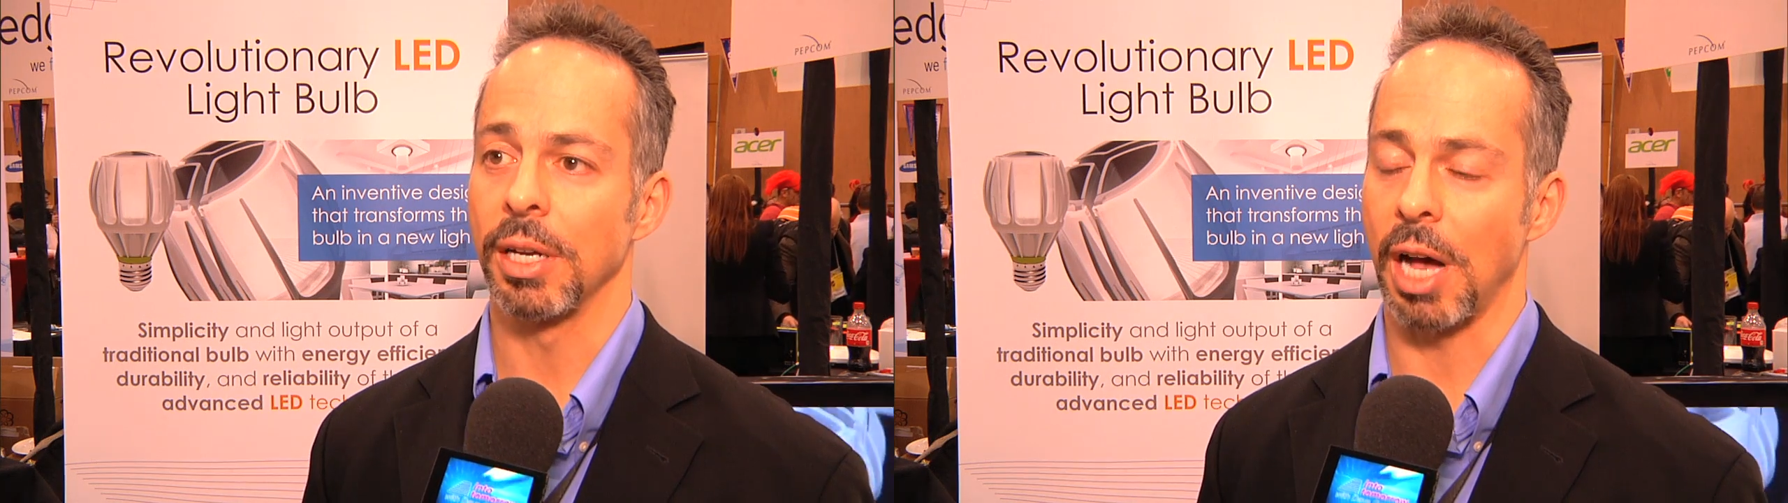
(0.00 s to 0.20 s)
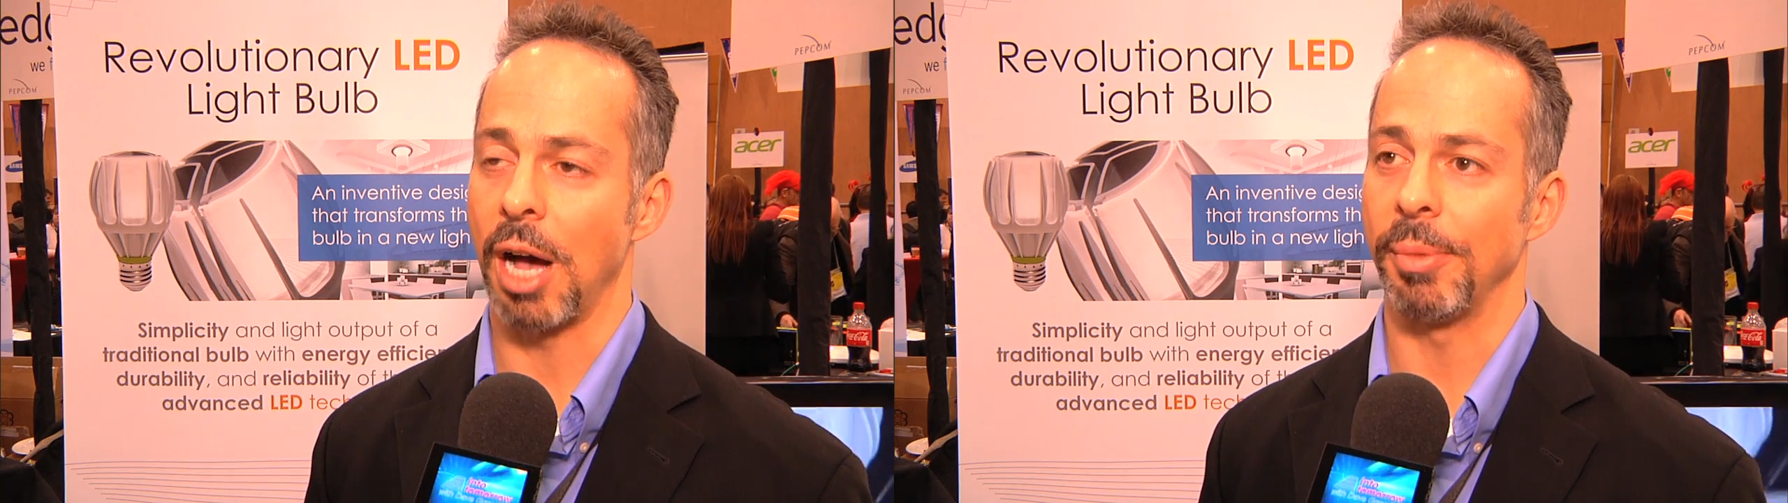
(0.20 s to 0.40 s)

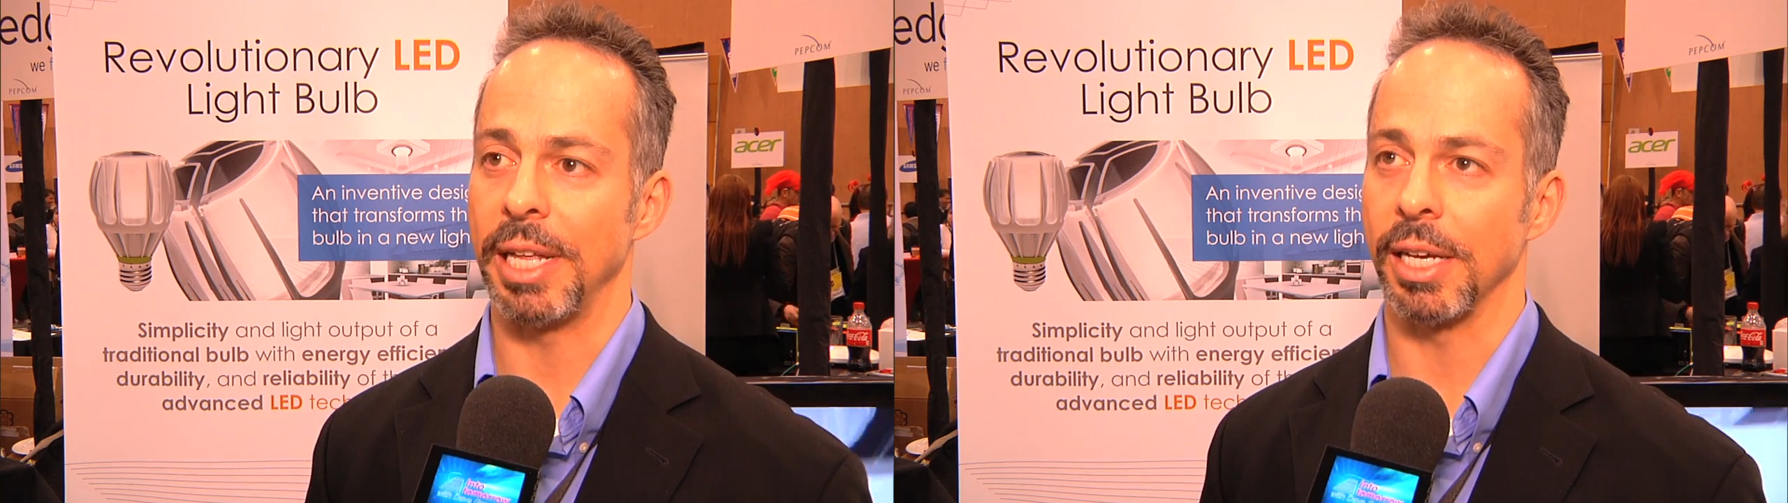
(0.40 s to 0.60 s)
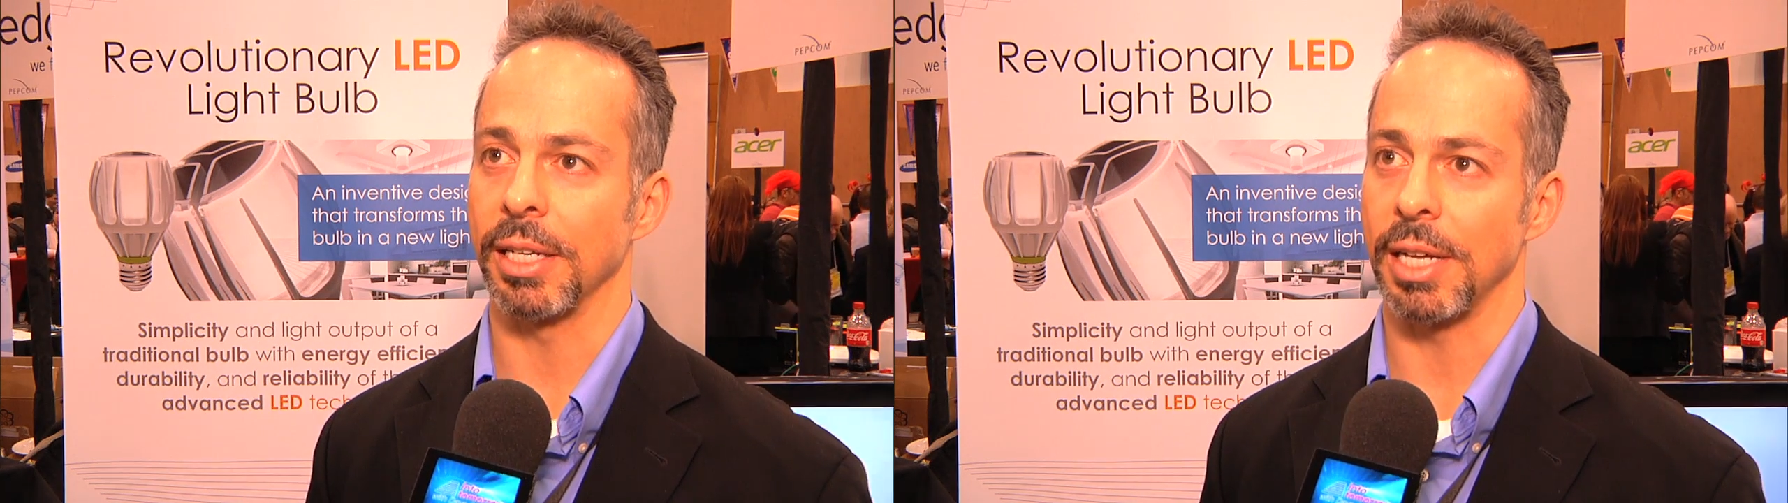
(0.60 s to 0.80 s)
common
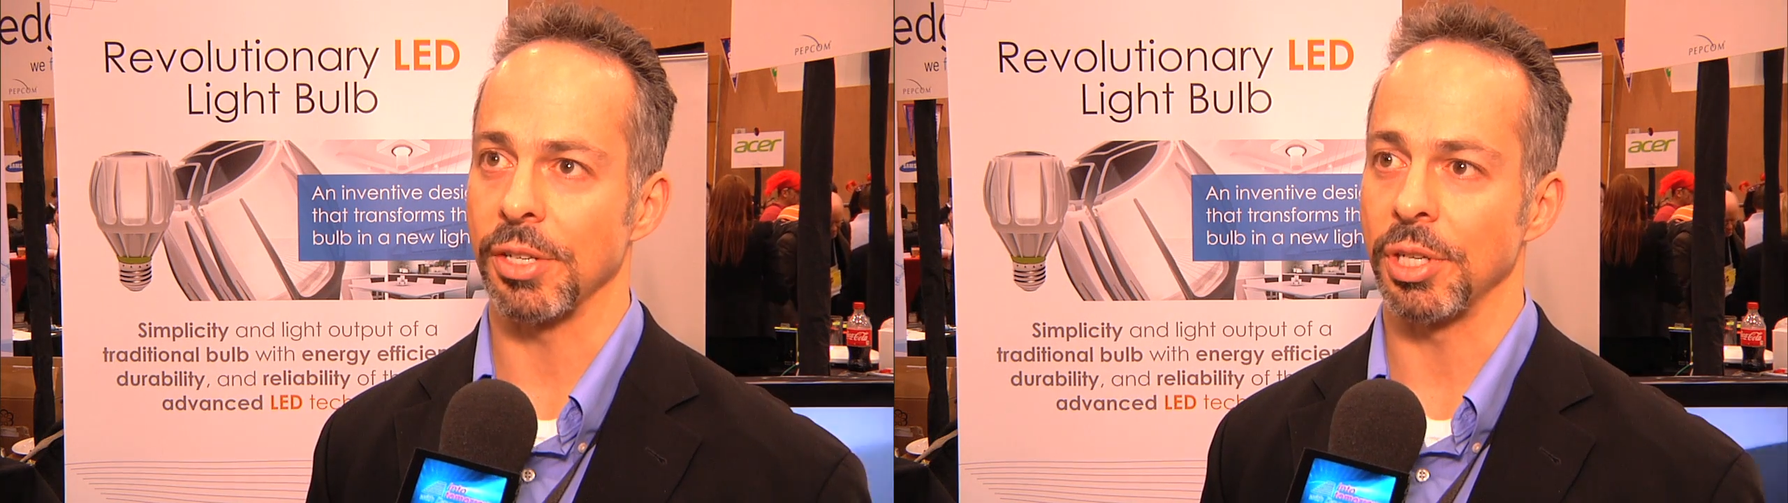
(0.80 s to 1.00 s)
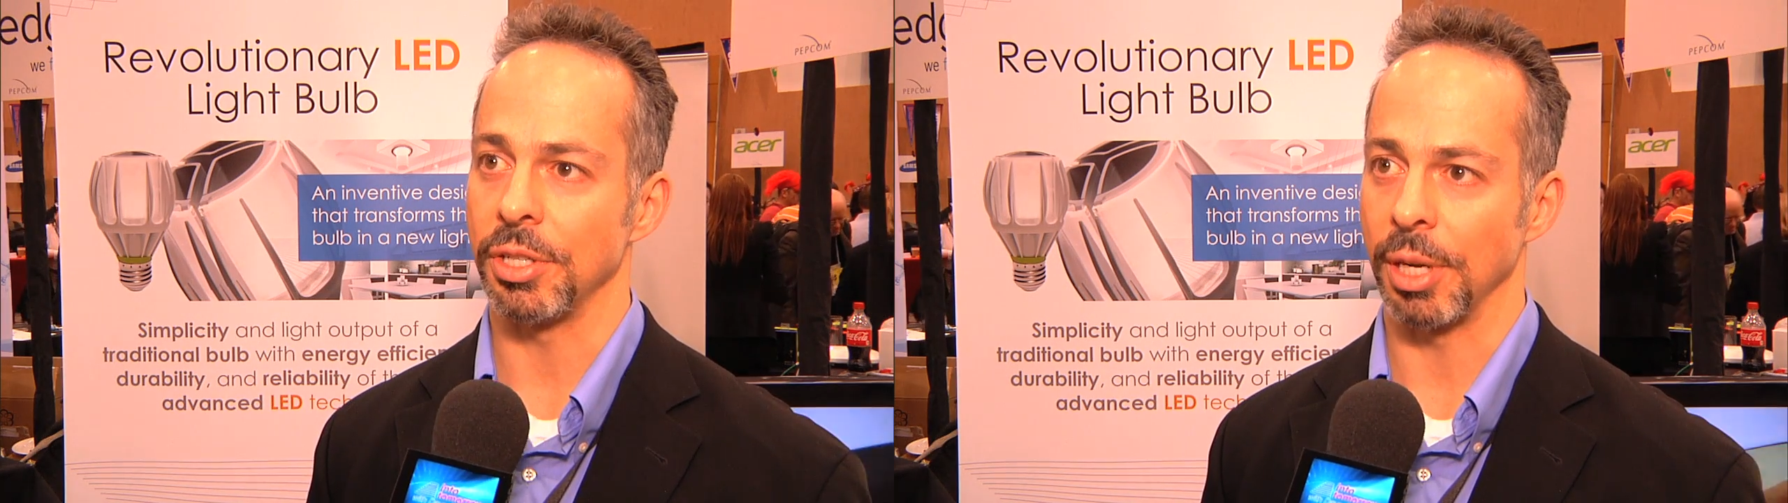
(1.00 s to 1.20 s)

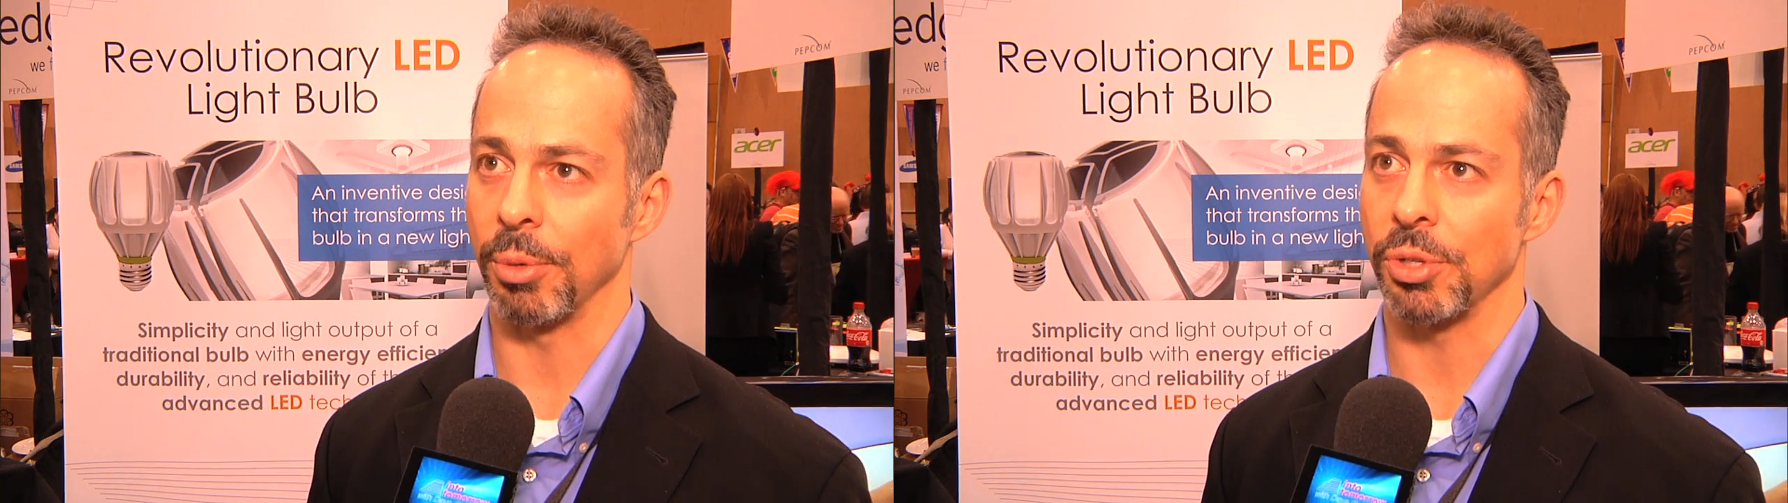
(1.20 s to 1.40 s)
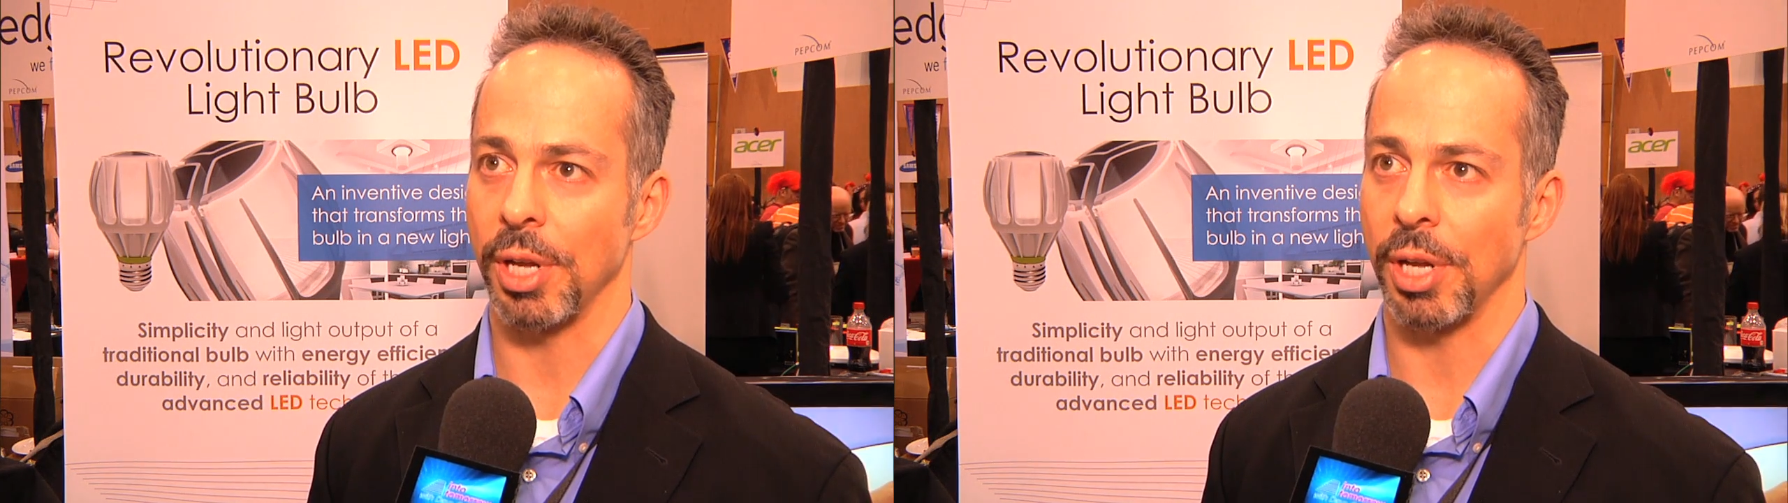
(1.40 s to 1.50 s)
incandescent dimmers